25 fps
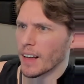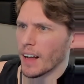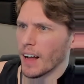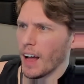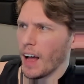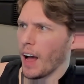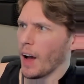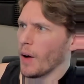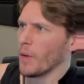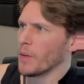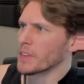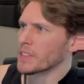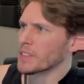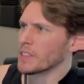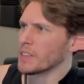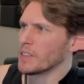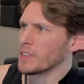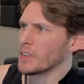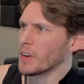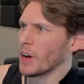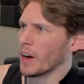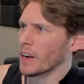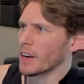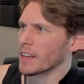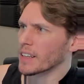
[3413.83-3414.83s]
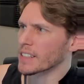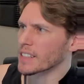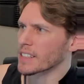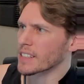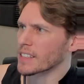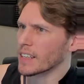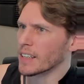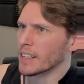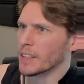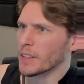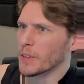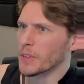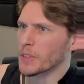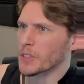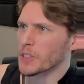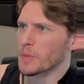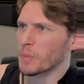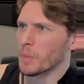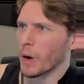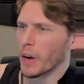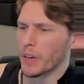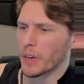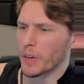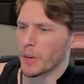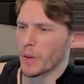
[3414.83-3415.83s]
how is there not a single
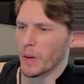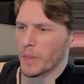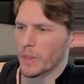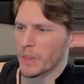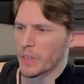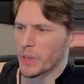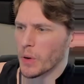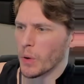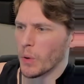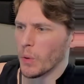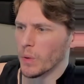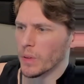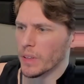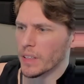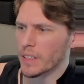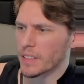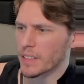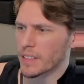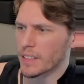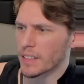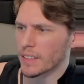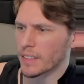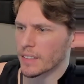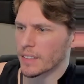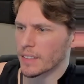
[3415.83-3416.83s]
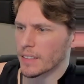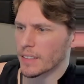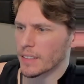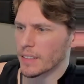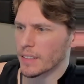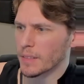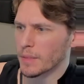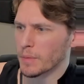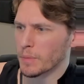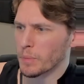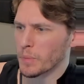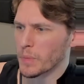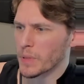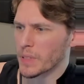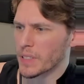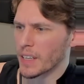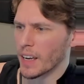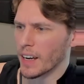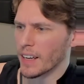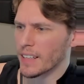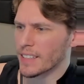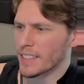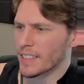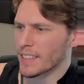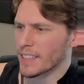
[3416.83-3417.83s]
spider on this whole list?
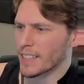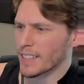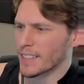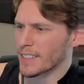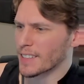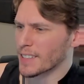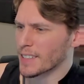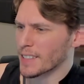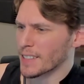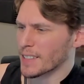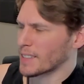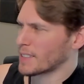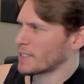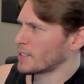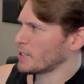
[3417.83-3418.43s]
Besides the